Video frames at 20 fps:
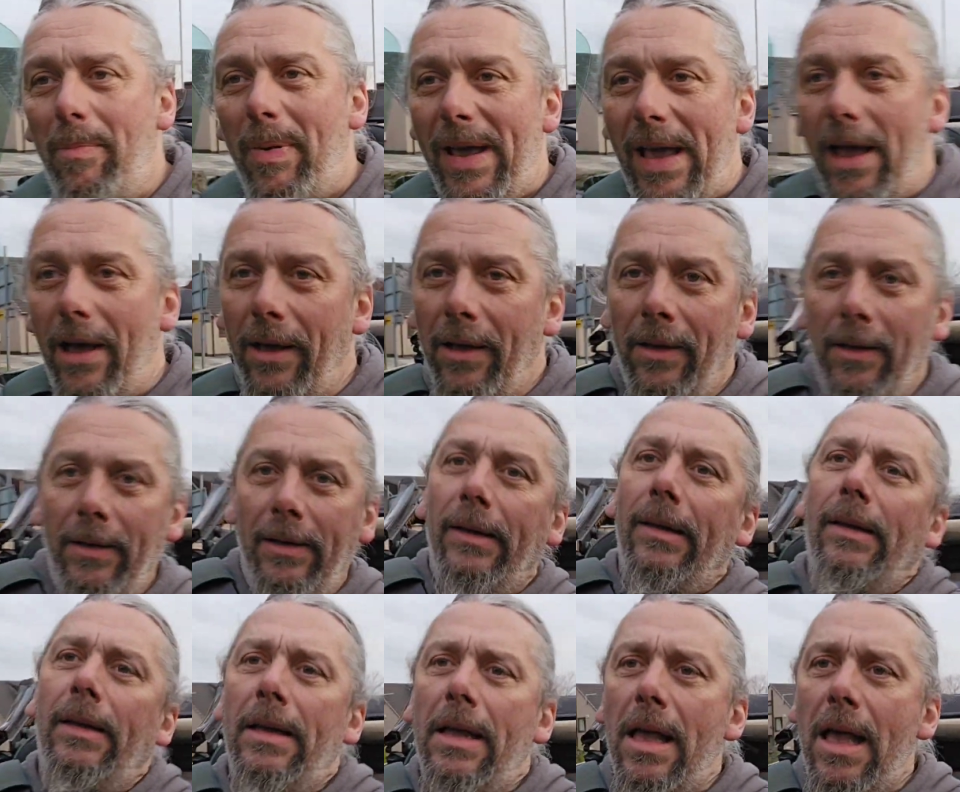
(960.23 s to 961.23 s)
beer,
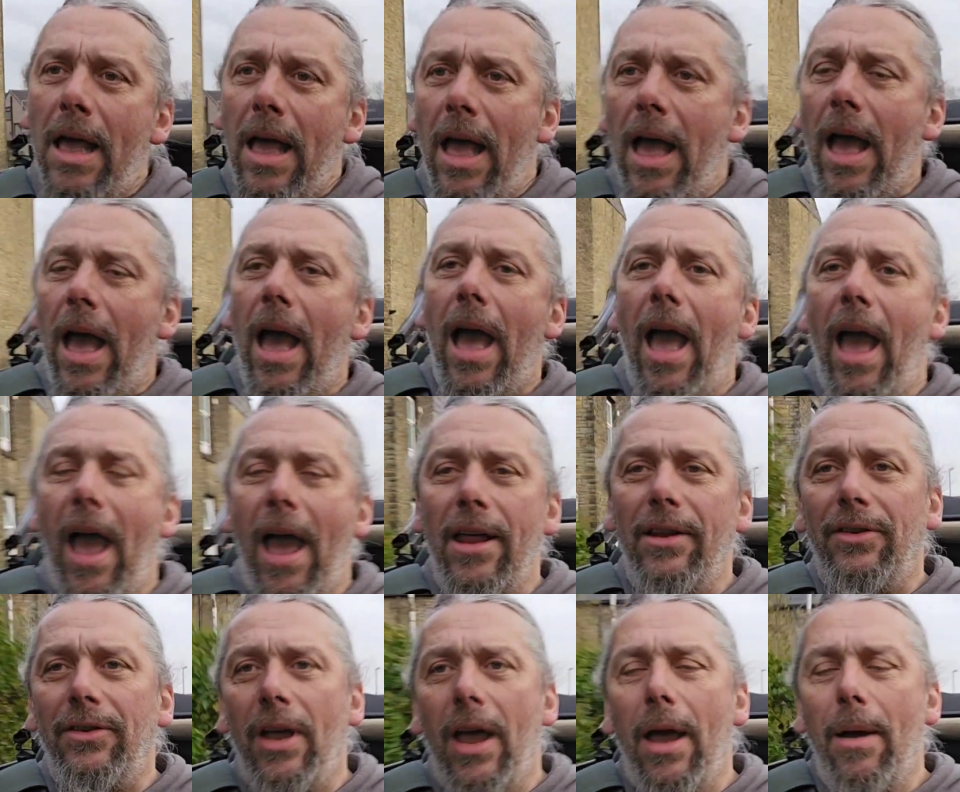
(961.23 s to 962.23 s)

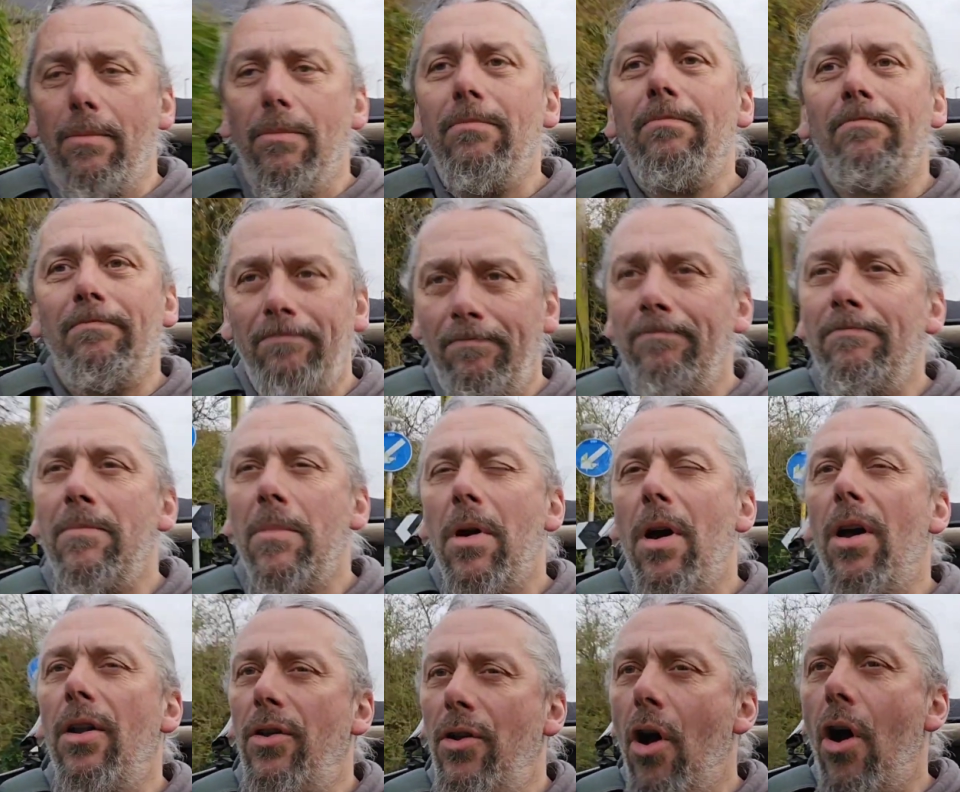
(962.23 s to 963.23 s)
and
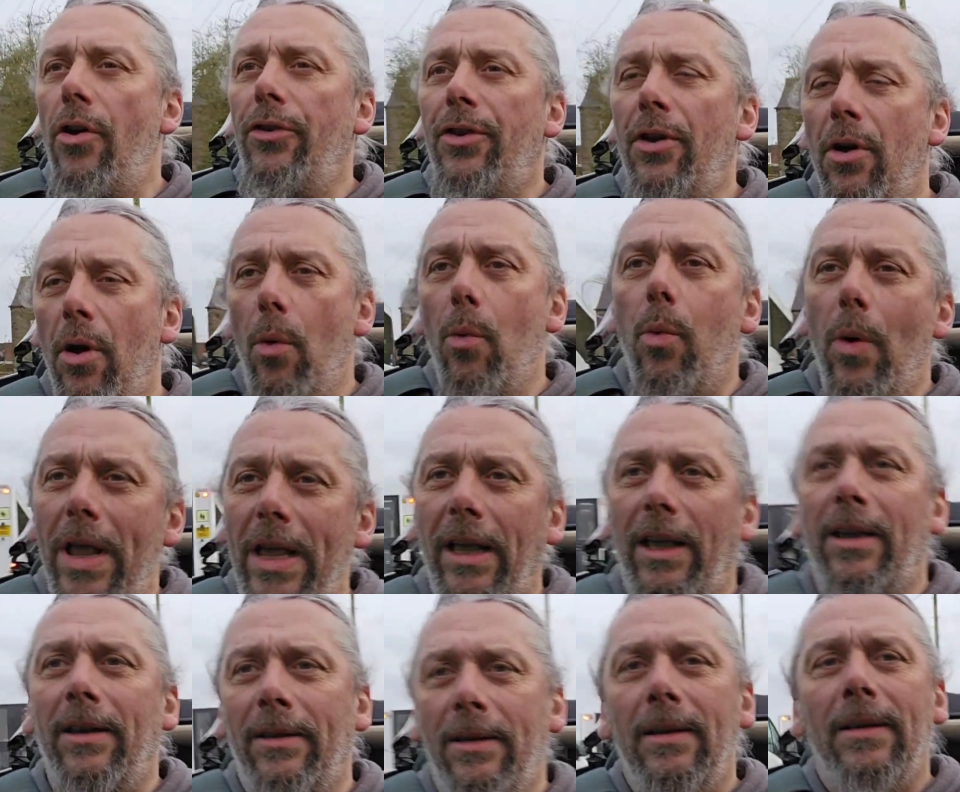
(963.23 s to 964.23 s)
a nod, a wink,
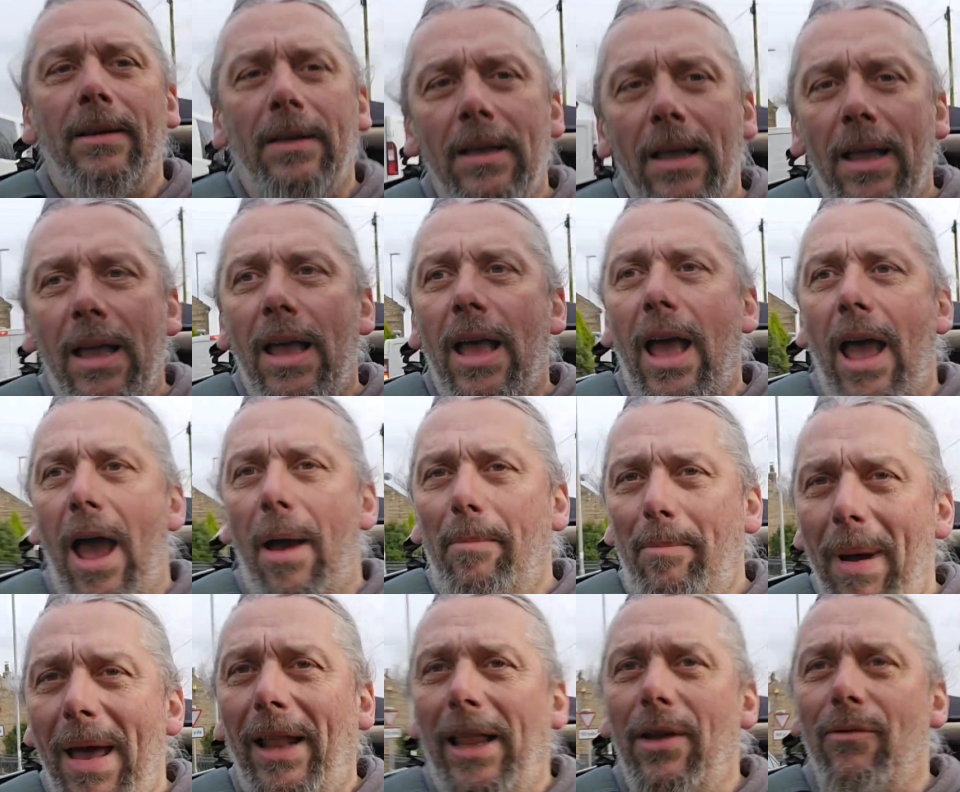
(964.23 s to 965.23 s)
a
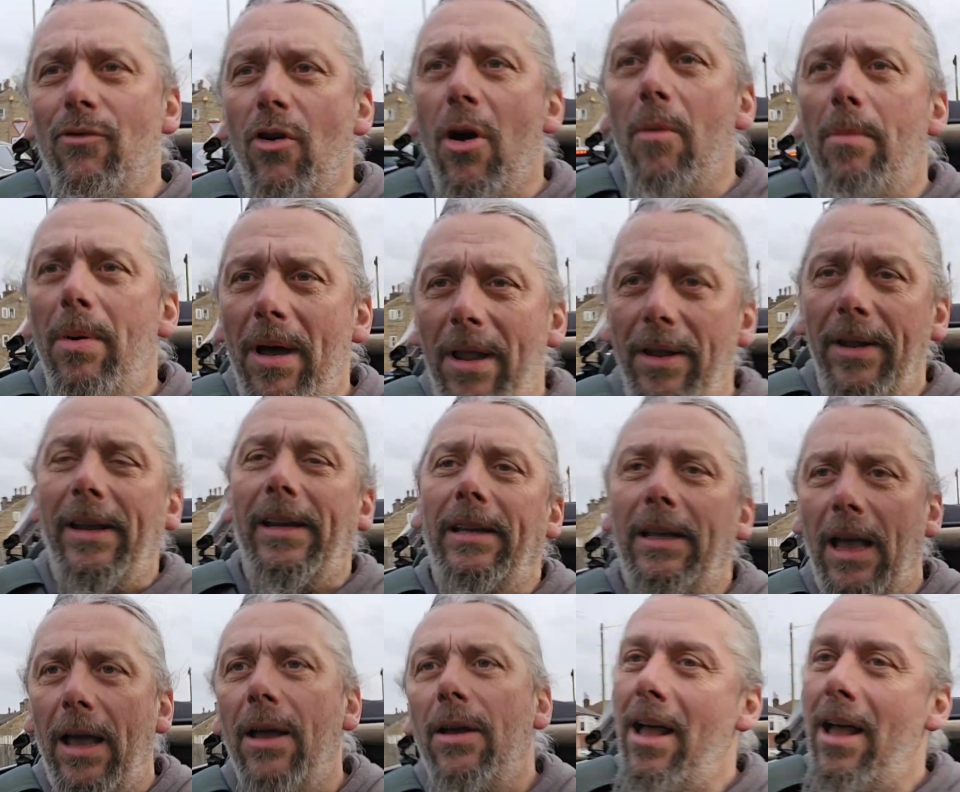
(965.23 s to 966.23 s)
belly rub, and
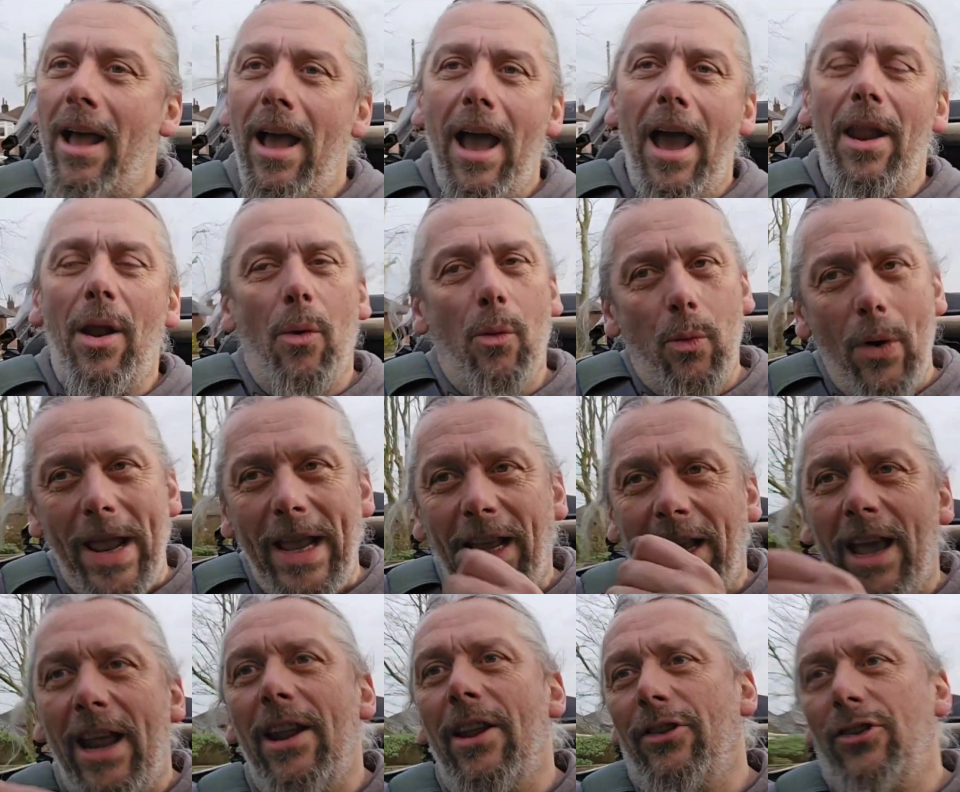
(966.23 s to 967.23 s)
a
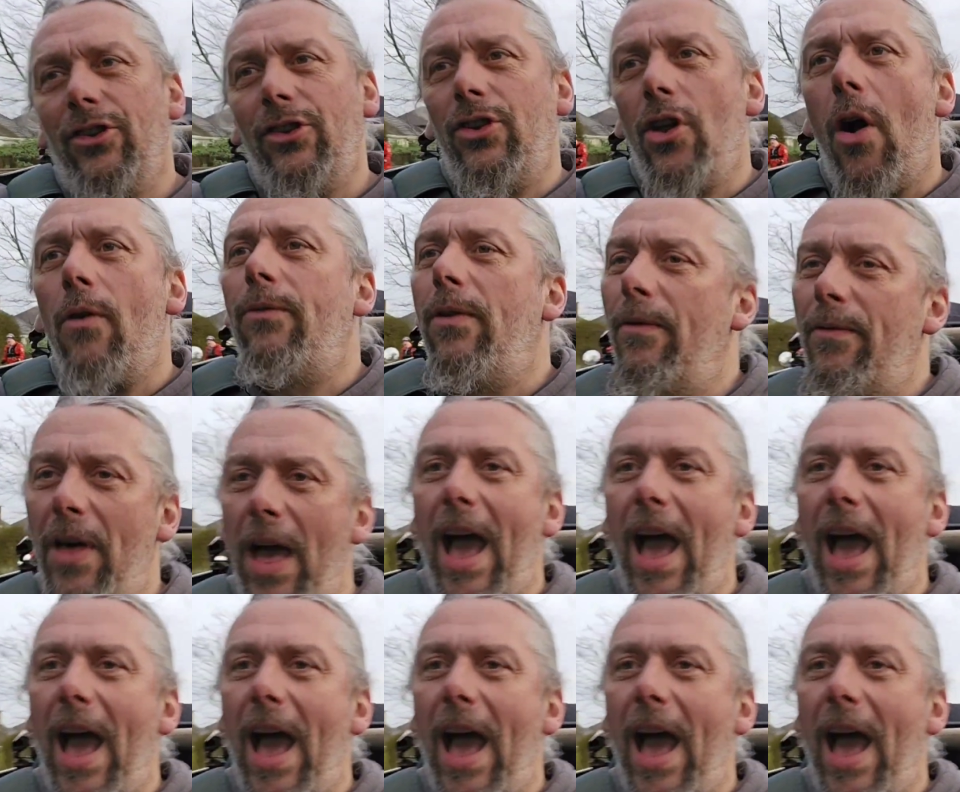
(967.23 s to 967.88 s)
wink and a doff of the